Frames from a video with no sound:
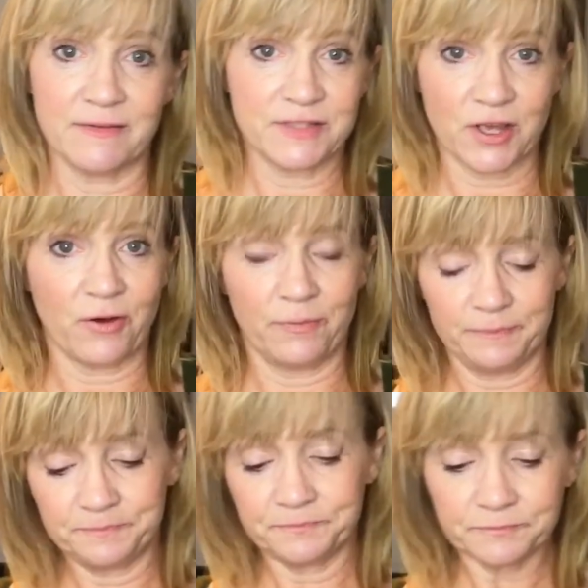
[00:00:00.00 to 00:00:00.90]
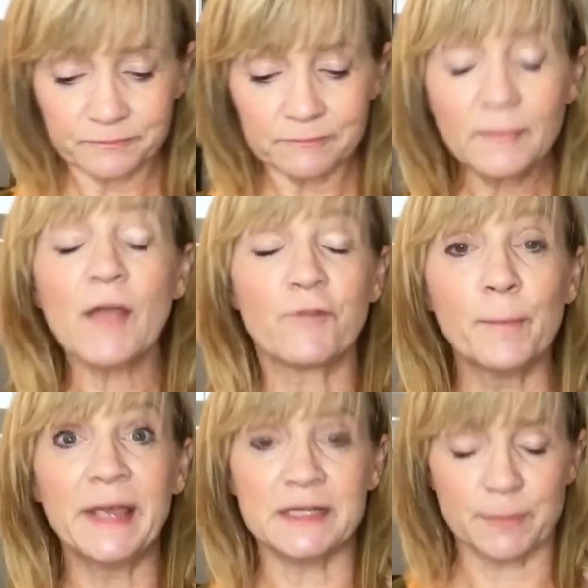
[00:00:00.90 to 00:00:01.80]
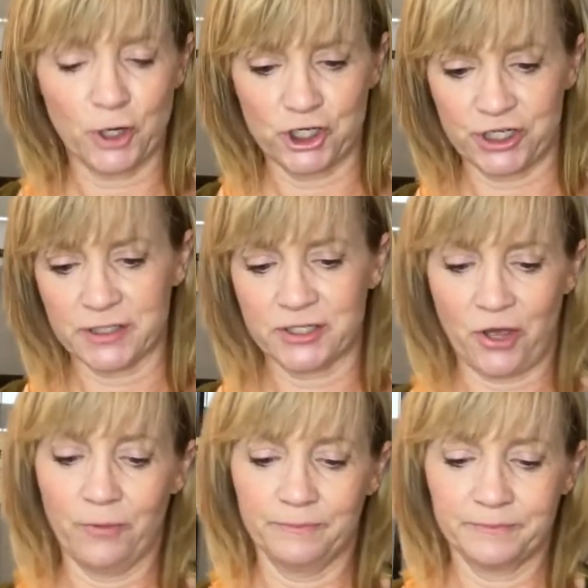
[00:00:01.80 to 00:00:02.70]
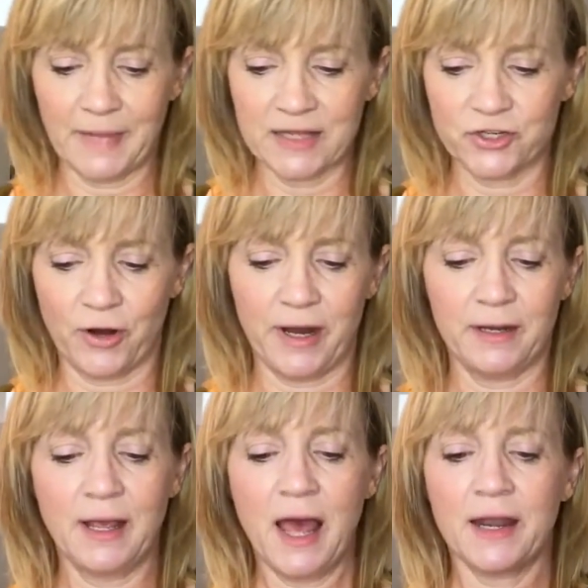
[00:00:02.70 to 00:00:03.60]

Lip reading: so for me to purchase, so that's great.